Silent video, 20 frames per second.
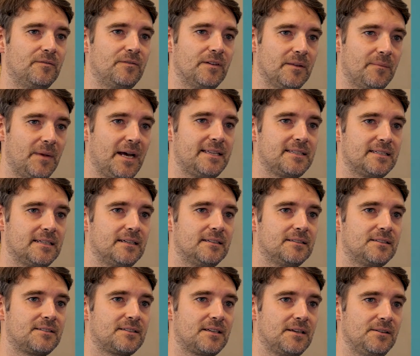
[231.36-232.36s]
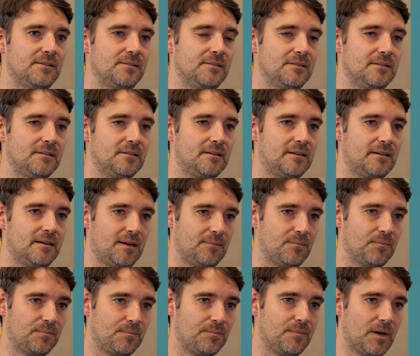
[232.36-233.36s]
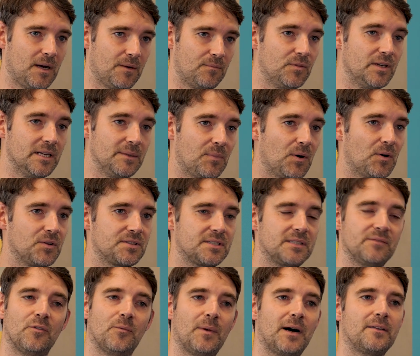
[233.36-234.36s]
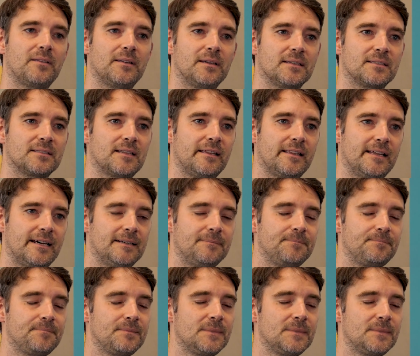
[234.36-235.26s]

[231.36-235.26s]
for the better. So I'm really positive about things like that.